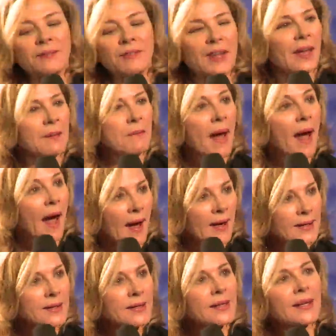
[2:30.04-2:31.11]
and never came
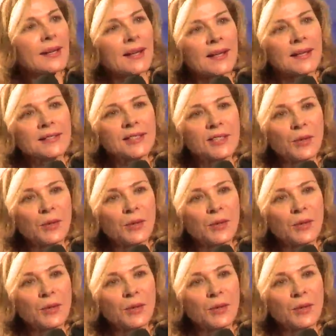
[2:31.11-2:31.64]
back. Uh,